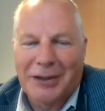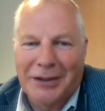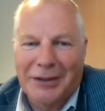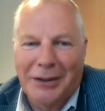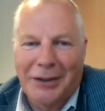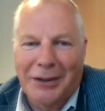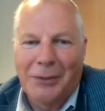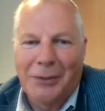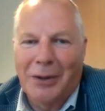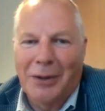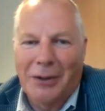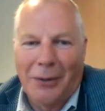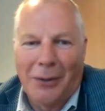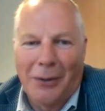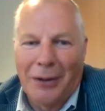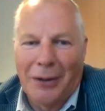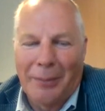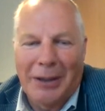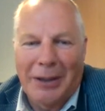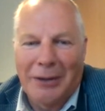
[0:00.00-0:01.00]
I know
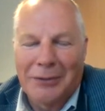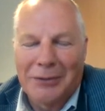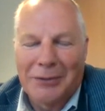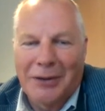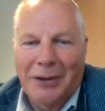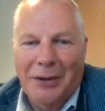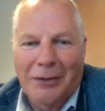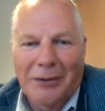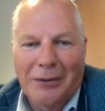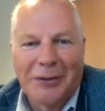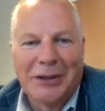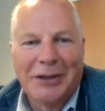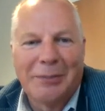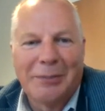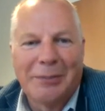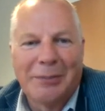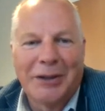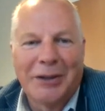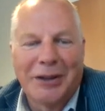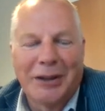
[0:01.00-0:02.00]
all about 3D
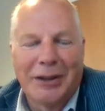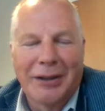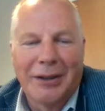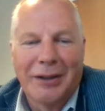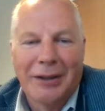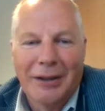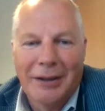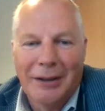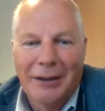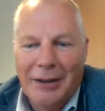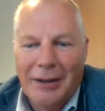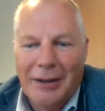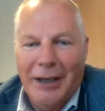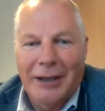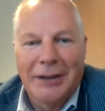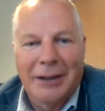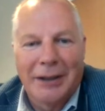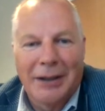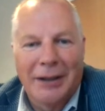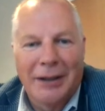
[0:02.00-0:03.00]
printing,
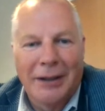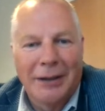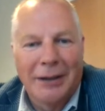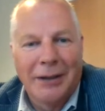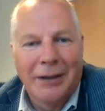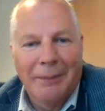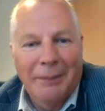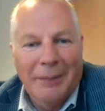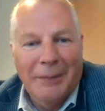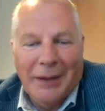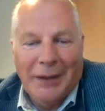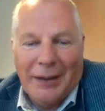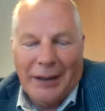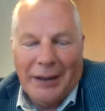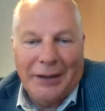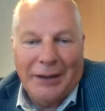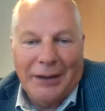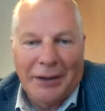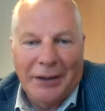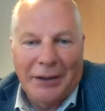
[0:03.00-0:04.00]
and
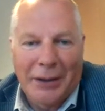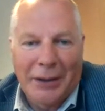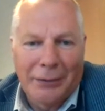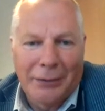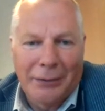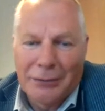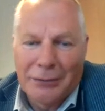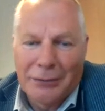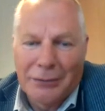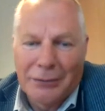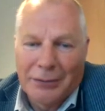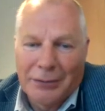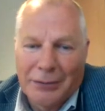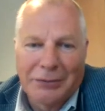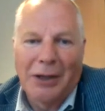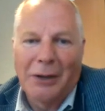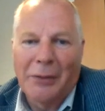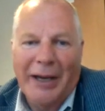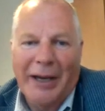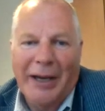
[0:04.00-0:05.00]
I don't
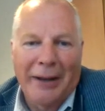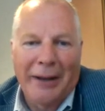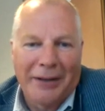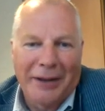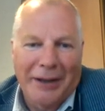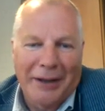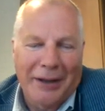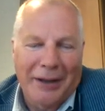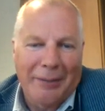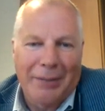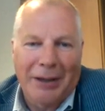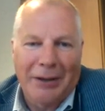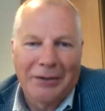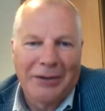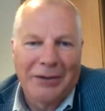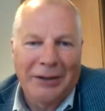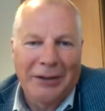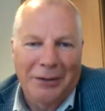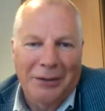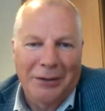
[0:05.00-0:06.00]
know anything
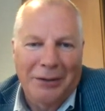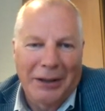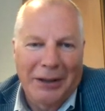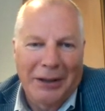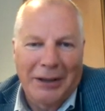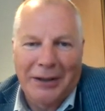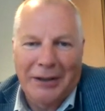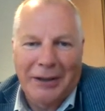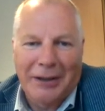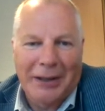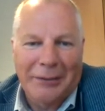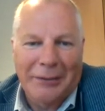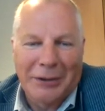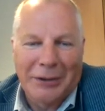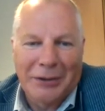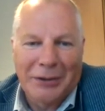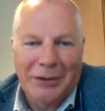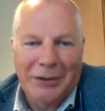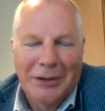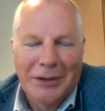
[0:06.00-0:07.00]
about dental
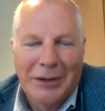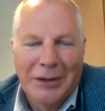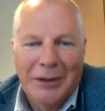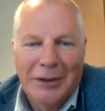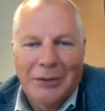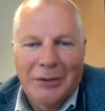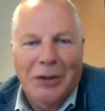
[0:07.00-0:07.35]
areas. So